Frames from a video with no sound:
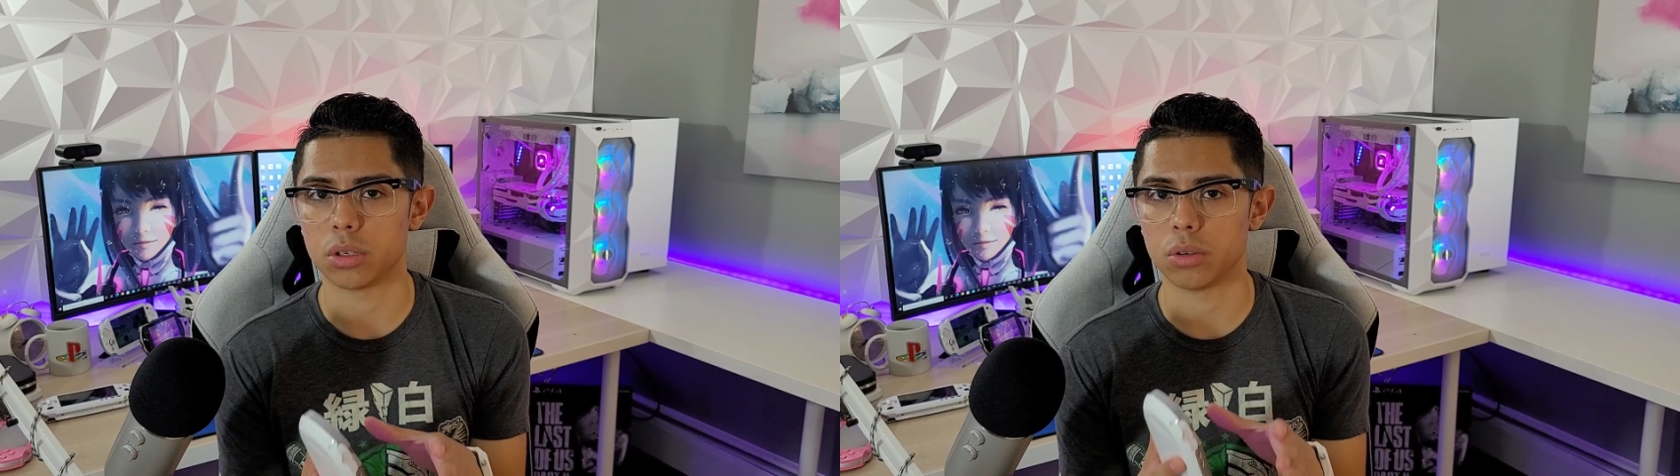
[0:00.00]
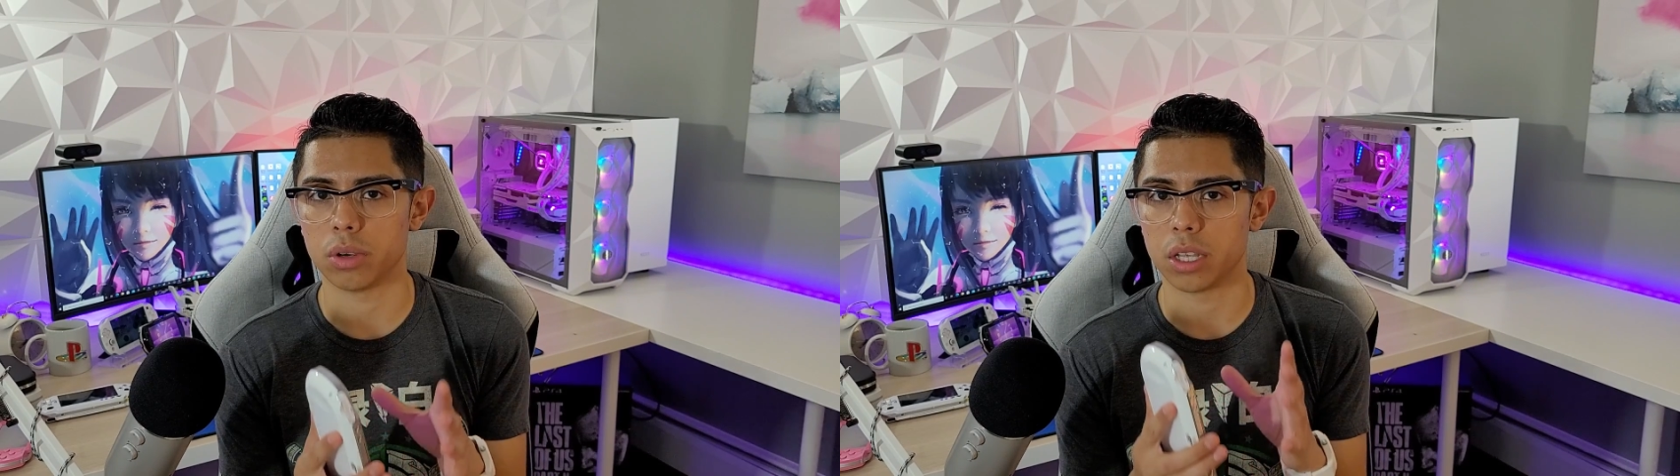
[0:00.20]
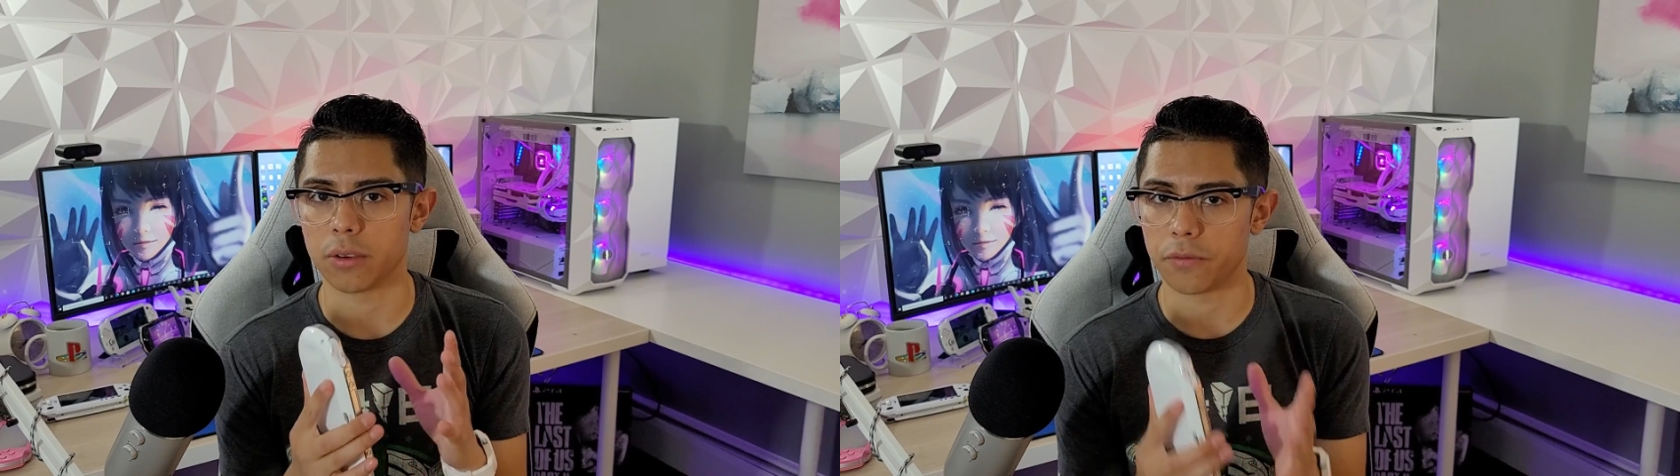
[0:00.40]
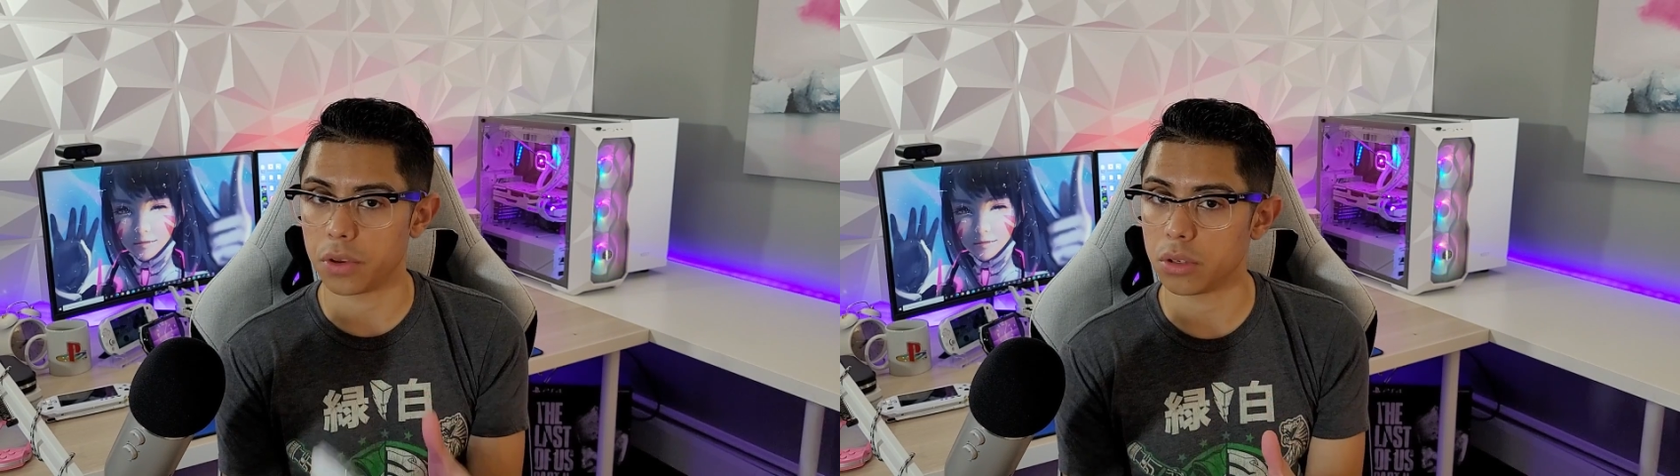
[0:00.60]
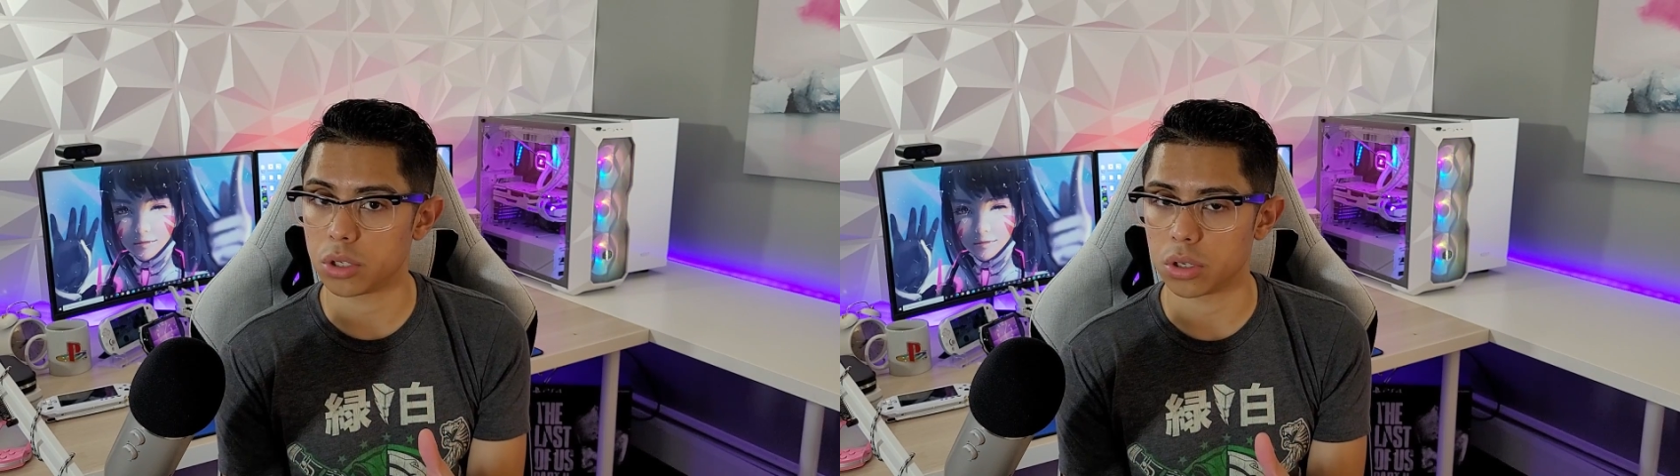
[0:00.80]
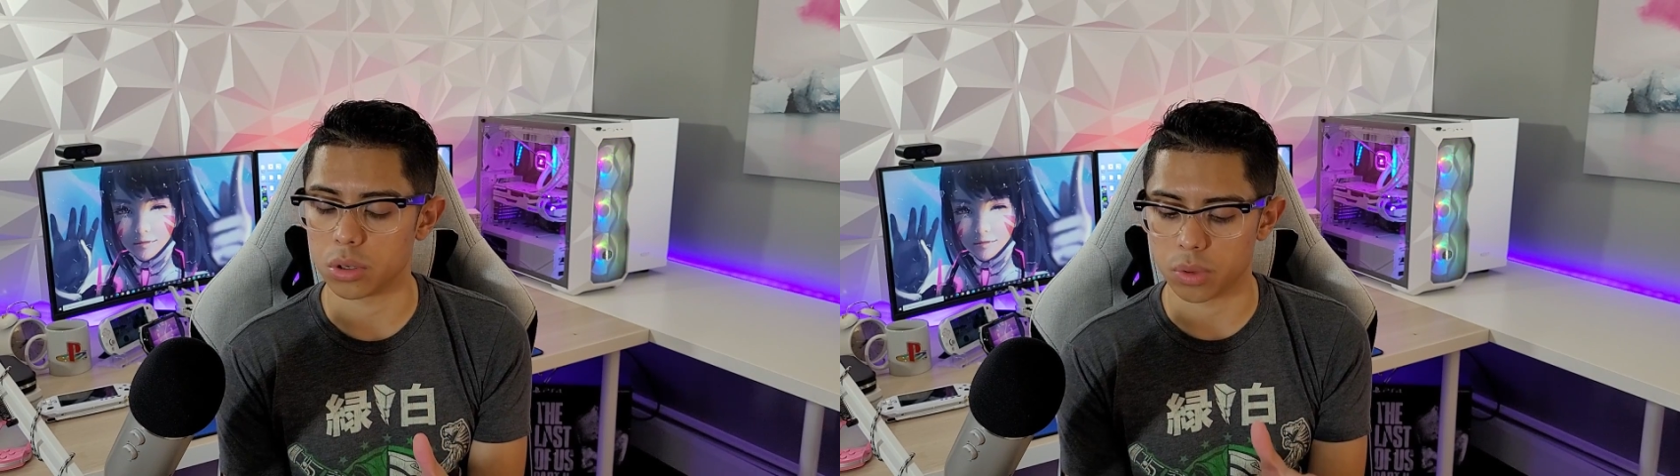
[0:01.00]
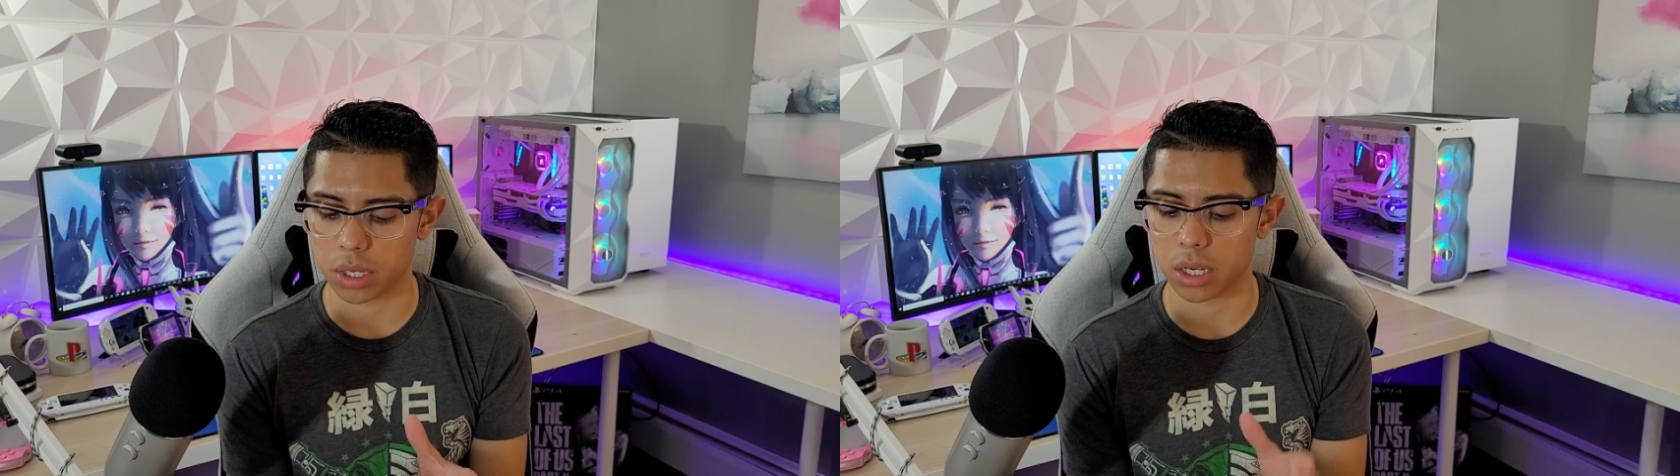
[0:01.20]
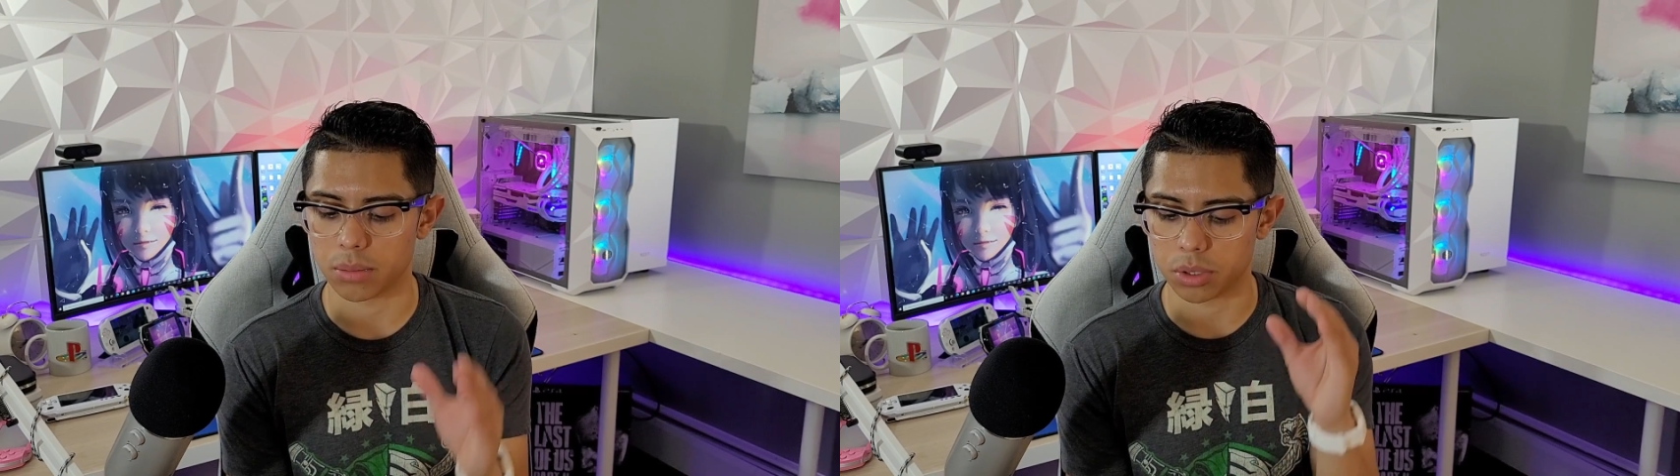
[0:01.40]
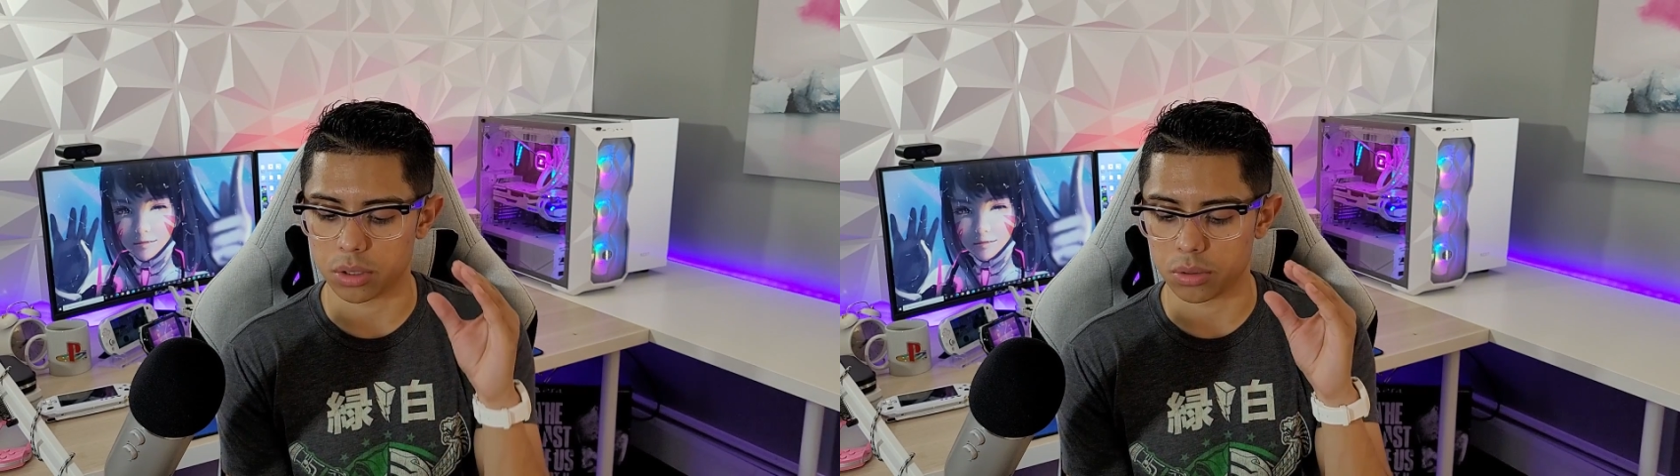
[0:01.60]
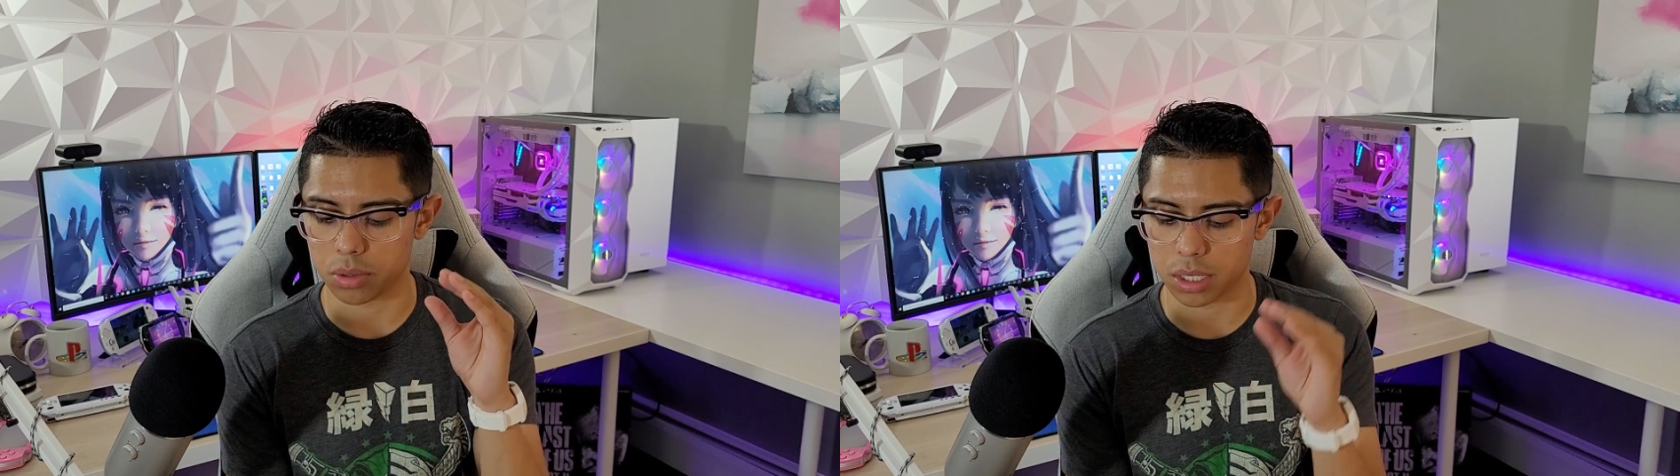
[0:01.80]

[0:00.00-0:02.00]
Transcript: to in the future when it comes to